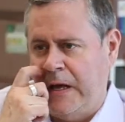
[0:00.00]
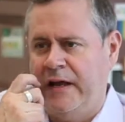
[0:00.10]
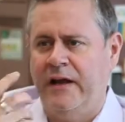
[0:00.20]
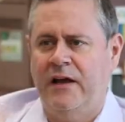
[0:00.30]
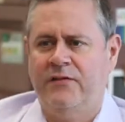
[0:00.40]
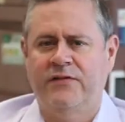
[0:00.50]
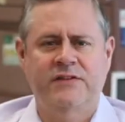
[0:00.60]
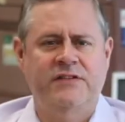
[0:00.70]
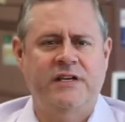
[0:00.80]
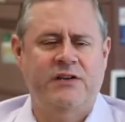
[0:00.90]
And I
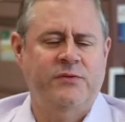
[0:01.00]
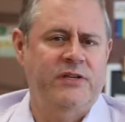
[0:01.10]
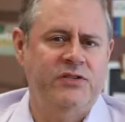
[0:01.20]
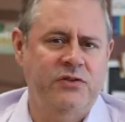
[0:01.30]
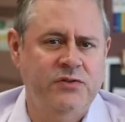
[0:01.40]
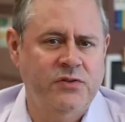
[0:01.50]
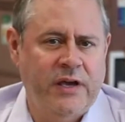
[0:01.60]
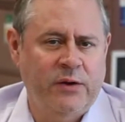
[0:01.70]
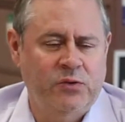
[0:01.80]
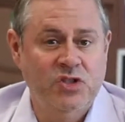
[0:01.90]
often say to my students,
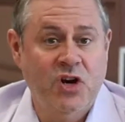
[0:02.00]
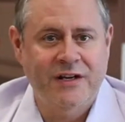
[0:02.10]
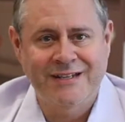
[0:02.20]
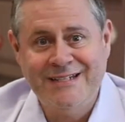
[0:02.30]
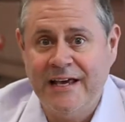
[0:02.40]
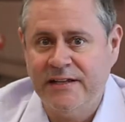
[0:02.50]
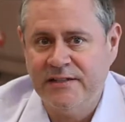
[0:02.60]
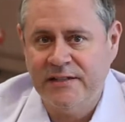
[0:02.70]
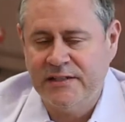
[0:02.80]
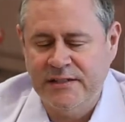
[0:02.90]
okay, we'll start in
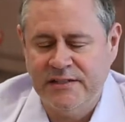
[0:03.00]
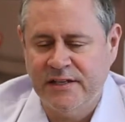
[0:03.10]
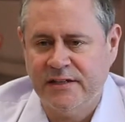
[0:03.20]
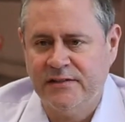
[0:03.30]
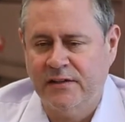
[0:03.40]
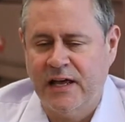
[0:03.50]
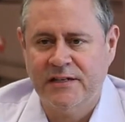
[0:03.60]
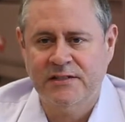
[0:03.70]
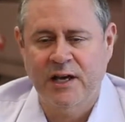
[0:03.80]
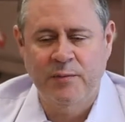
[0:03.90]
1066, the
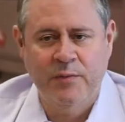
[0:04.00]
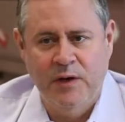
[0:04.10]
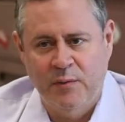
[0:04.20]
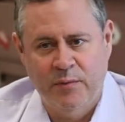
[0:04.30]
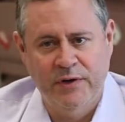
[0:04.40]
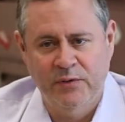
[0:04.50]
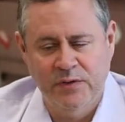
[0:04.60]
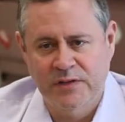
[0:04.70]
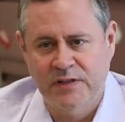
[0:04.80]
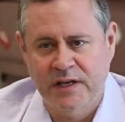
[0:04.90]
last time Britain
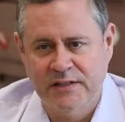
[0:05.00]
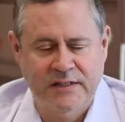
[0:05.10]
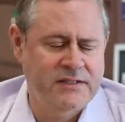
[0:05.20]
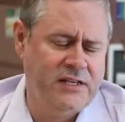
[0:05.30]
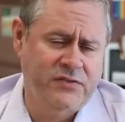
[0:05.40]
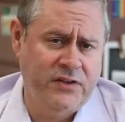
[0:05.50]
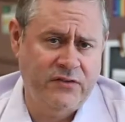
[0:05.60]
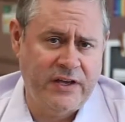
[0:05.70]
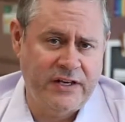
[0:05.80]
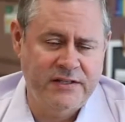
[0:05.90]
was successfully
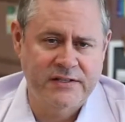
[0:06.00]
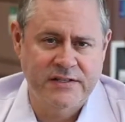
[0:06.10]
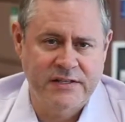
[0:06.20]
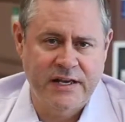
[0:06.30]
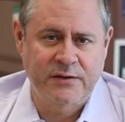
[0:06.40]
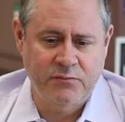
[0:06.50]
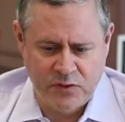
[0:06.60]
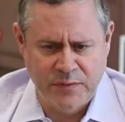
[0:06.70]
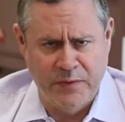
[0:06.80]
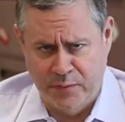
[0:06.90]
invaded. Since then,
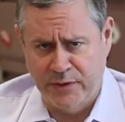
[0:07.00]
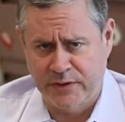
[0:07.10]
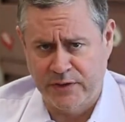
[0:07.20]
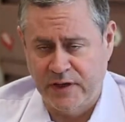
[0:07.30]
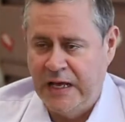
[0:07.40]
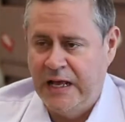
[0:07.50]
it's been Britain.